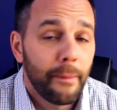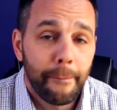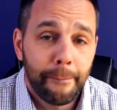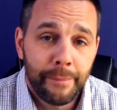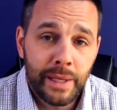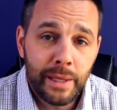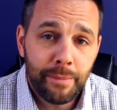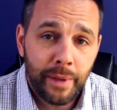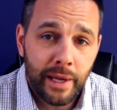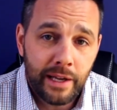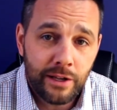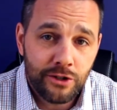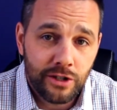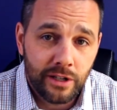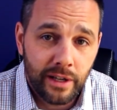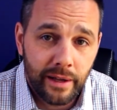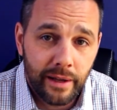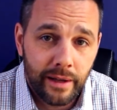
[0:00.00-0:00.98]
Be
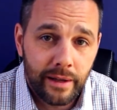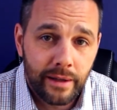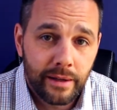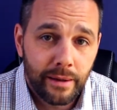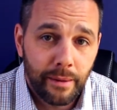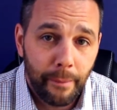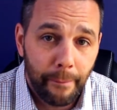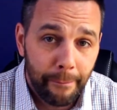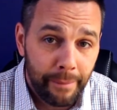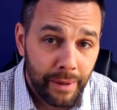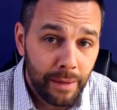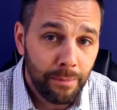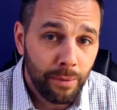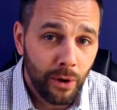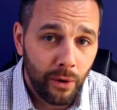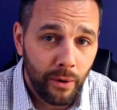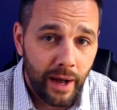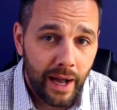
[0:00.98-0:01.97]
patient, be
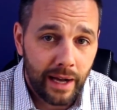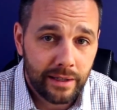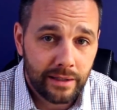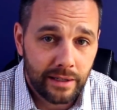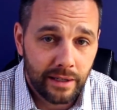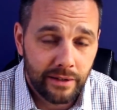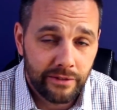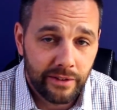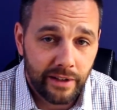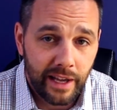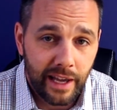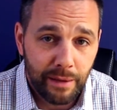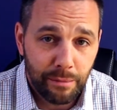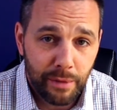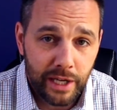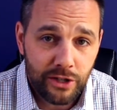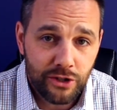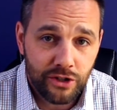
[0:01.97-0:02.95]
proactive,
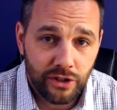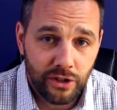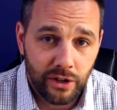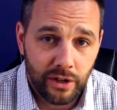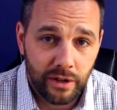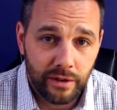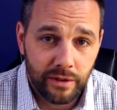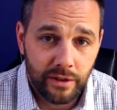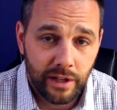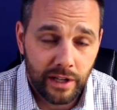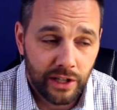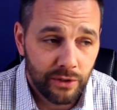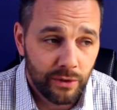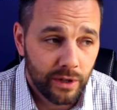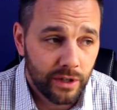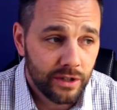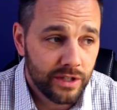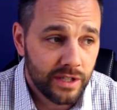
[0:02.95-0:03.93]
and make sure that
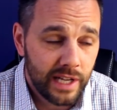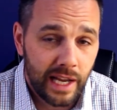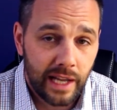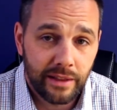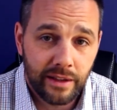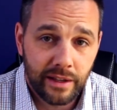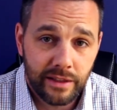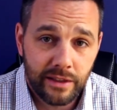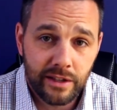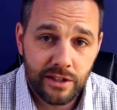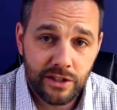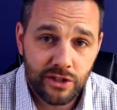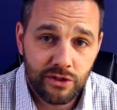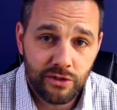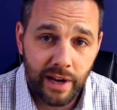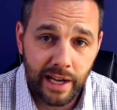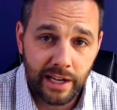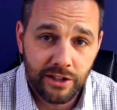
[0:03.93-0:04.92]
you understand that this
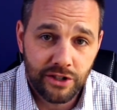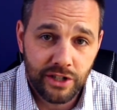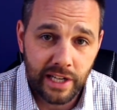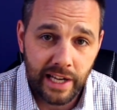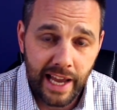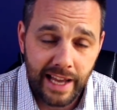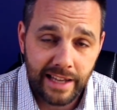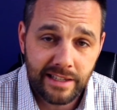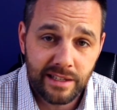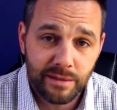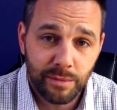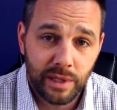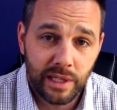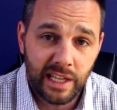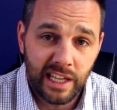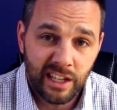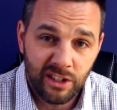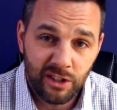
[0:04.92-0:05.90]
strategy has to
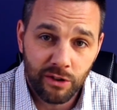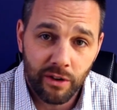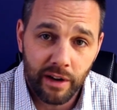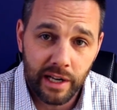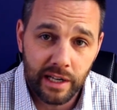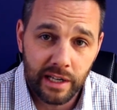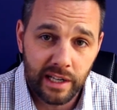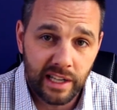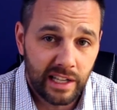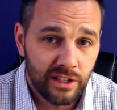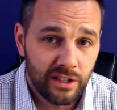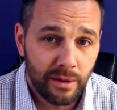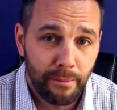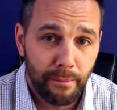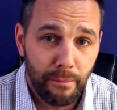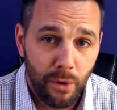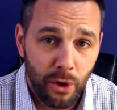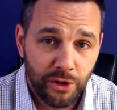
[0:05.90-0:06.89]
be integrated into
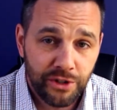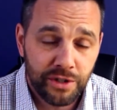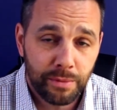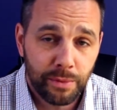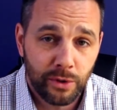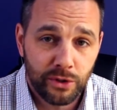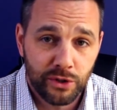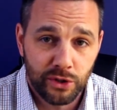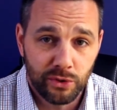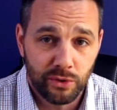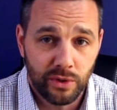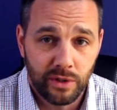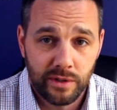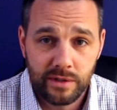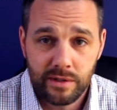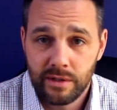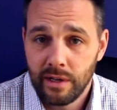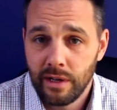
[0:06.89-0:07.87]
multiple
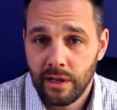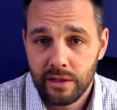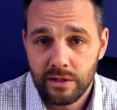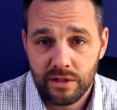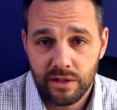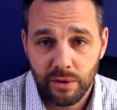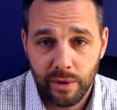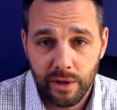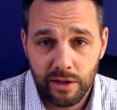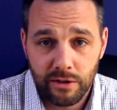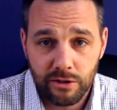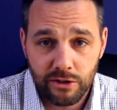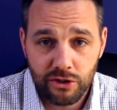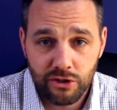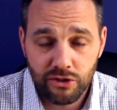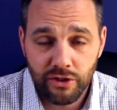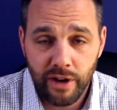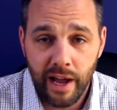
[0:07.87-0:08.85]
tools. So whether
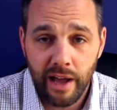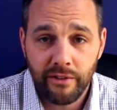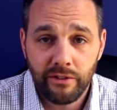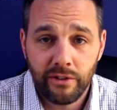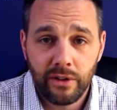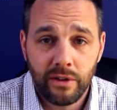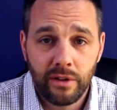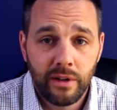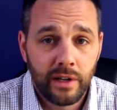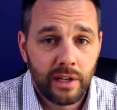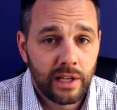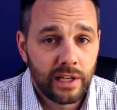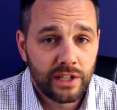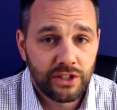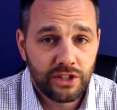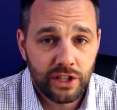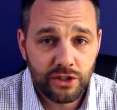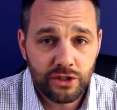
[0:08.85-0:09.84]
it's travel,
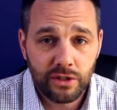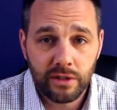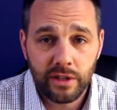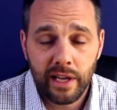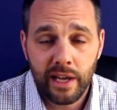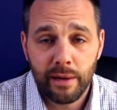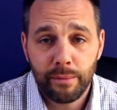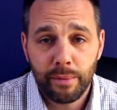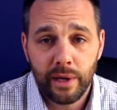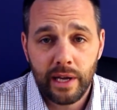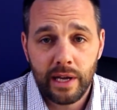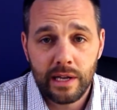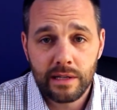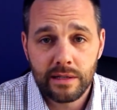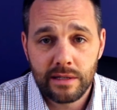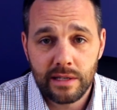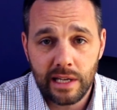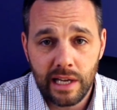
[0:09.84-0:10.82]
digital
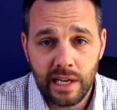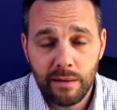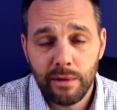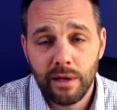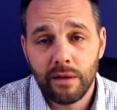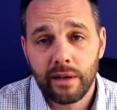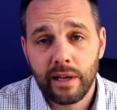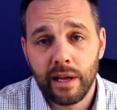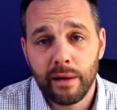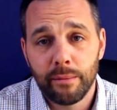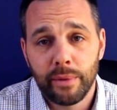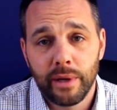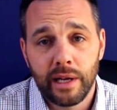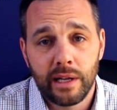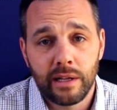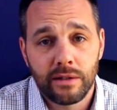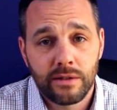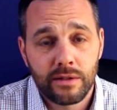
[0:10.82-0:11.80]
campaigns, email
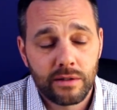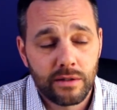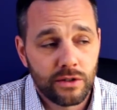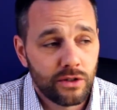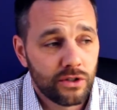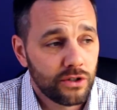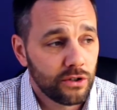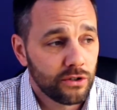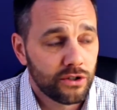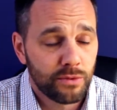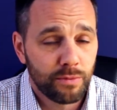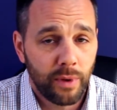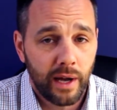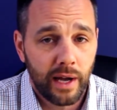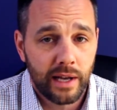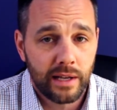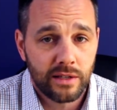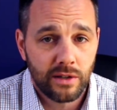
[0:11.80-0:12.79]
campaigns, search
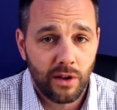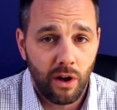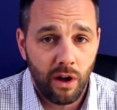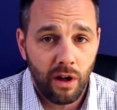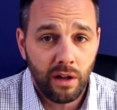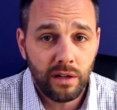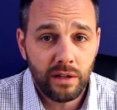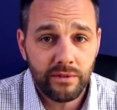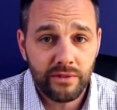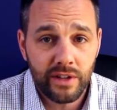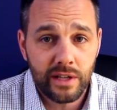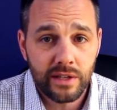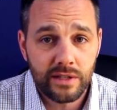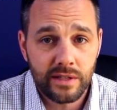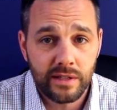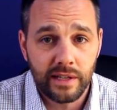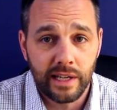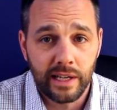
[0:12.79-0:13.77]
buys, all of
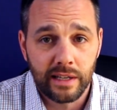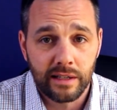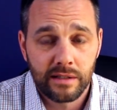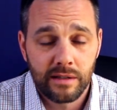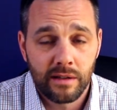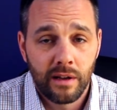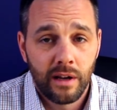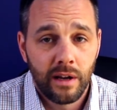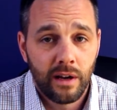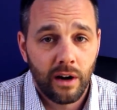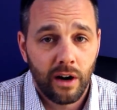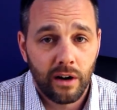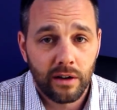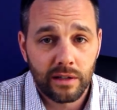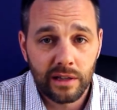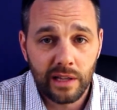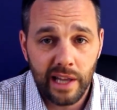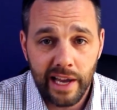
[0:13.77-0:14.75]
these things
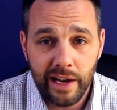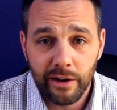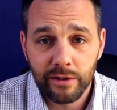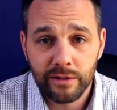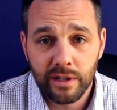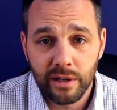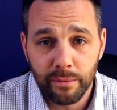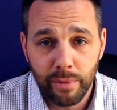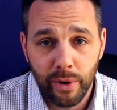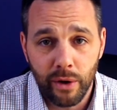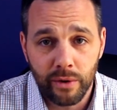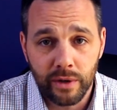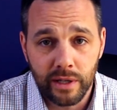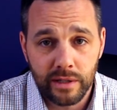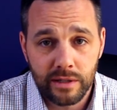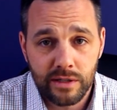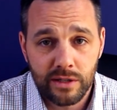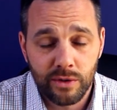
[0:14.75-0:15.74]
are layered
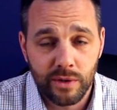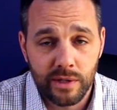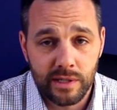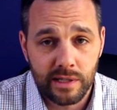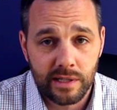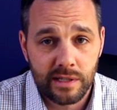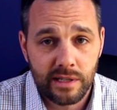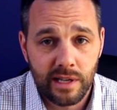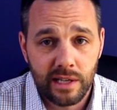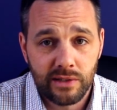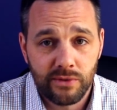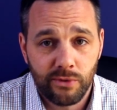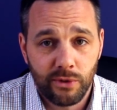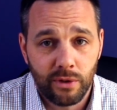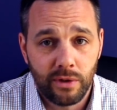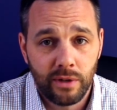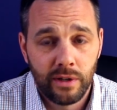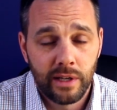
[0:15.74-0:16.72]
components to a
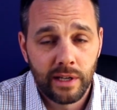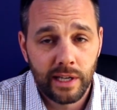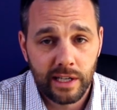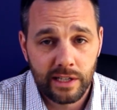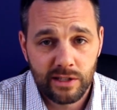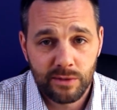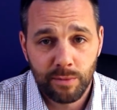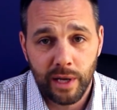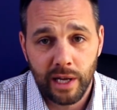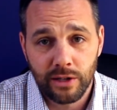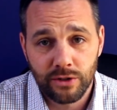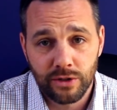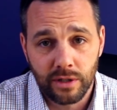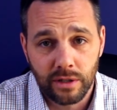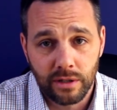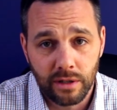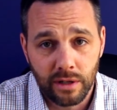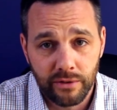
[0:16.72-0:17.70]
successful
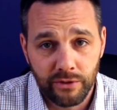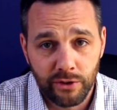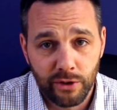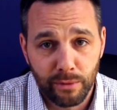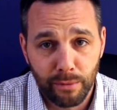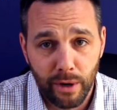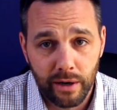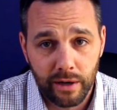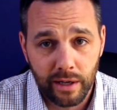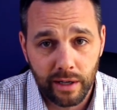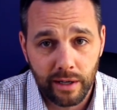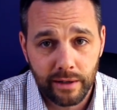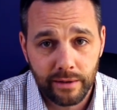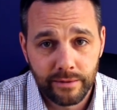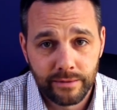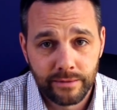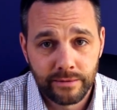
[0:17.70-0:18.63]
expansion of your market.